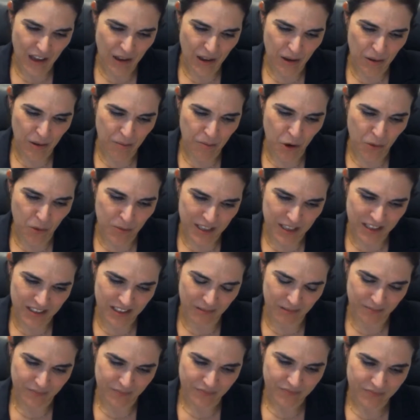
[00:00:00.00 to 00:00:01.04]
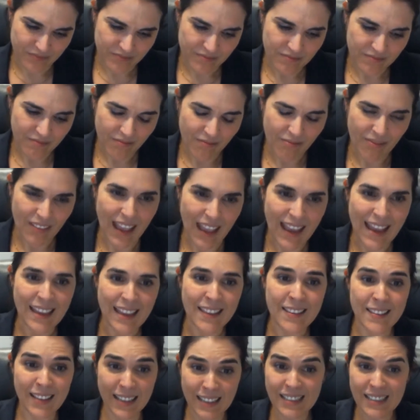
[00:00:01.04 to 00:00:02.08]
moment.
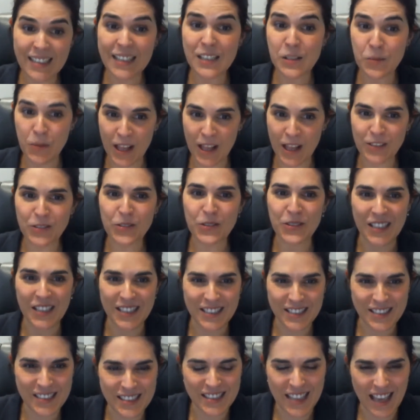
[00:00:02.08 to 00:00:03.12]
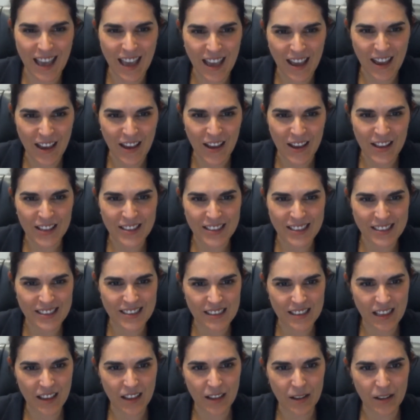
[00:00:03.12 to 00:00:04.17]
Thanks as well to this
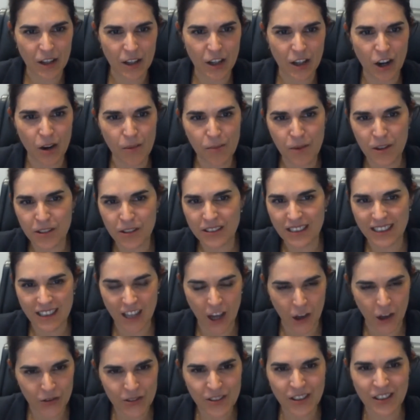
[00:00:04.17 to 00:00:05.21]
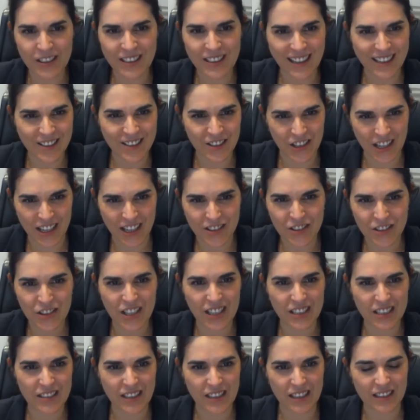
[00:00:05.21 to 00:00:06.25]
common constant
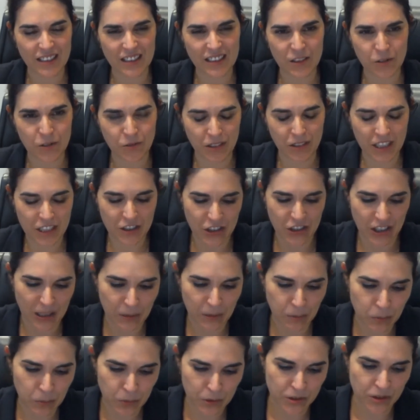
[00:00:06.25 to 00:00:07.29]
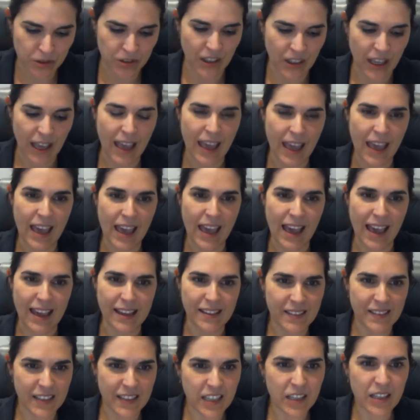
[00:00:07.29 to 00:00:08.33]
exchanges and this rich input.
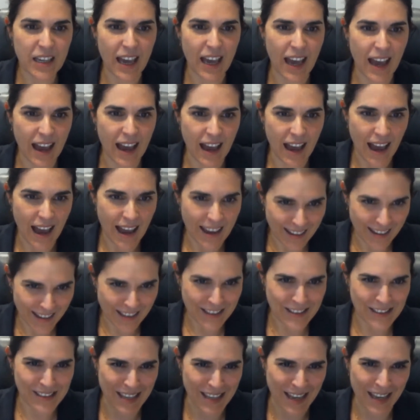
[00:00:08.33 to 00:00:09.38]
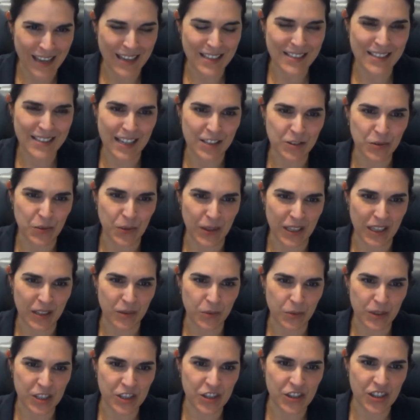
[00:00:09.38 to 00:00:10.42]
I think I can say that
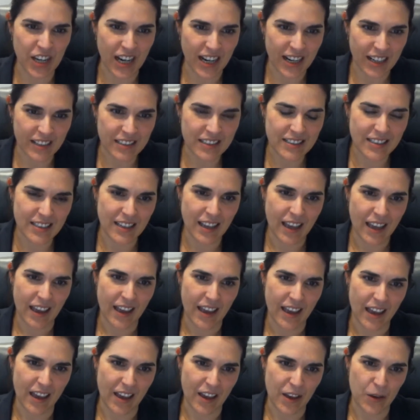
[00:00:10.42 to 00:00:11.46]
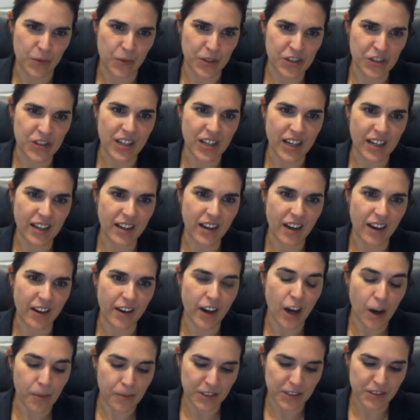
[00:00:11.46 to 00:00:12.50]
we share a
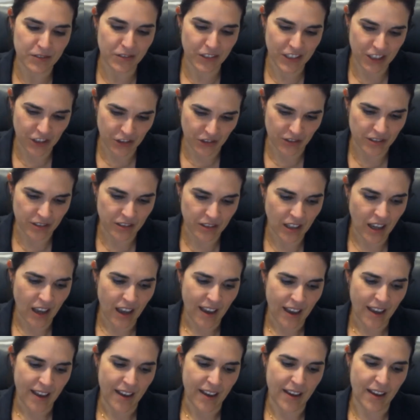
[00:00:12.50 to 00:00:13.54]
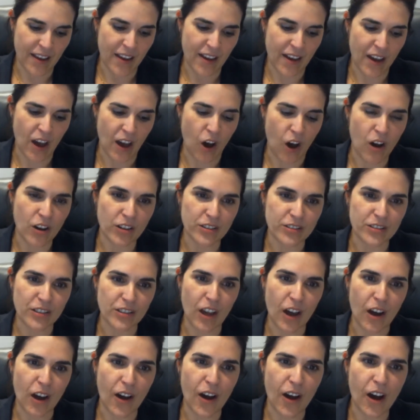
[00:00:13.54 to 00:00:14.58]
common vision
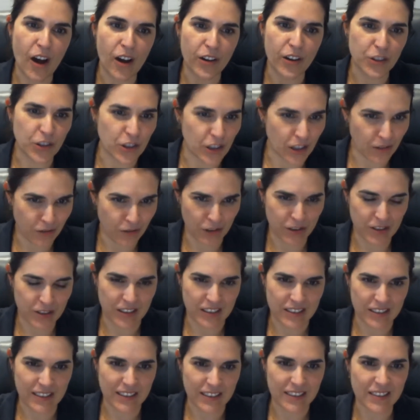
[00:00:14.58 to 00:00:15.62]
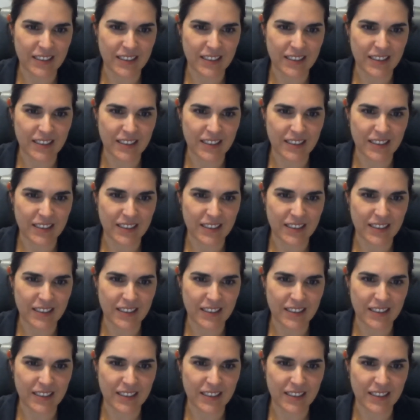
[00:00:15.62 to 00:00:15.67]
on universities,